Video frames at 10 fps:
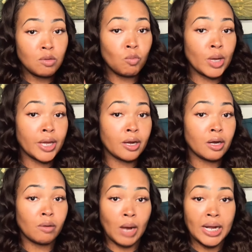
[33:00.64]

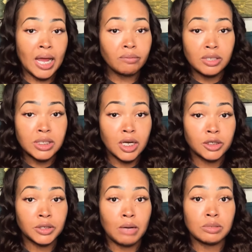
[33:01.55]
where right after
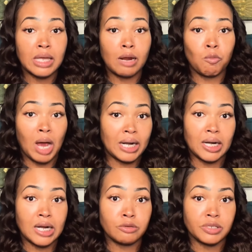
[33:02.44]
surgery, I was like, why did
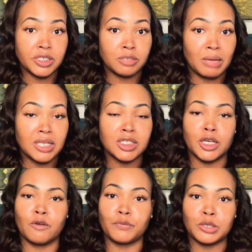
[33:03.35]
I do this to
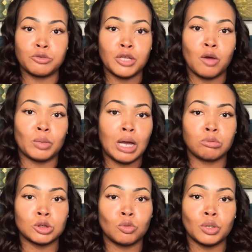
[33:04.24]
myself? And, when I
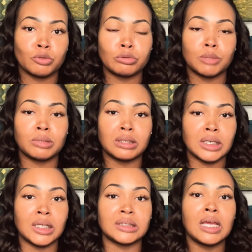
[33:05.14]
was going through some of the
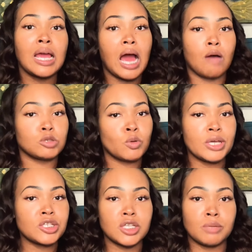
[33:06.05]
things, I was
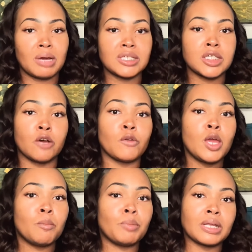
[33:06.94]
questioning myself.
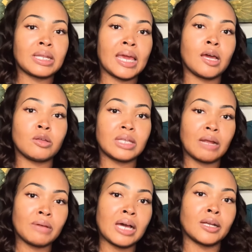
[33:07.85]
But now that
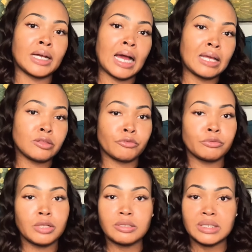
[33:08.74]
I've kind of gotten
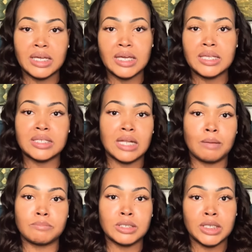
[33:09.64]
through those things and
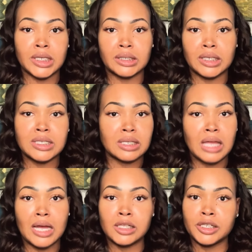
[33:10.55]
I'm seeing things a
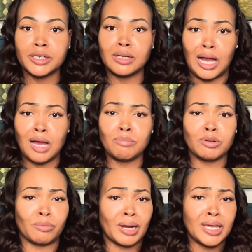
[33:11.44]
lot clearer, I'm
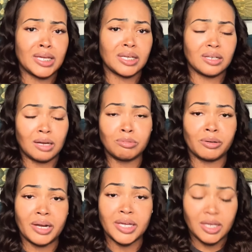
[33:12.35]
great. I'm
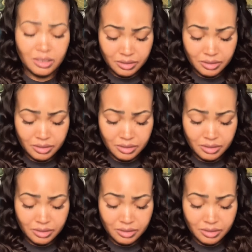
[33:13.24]
great.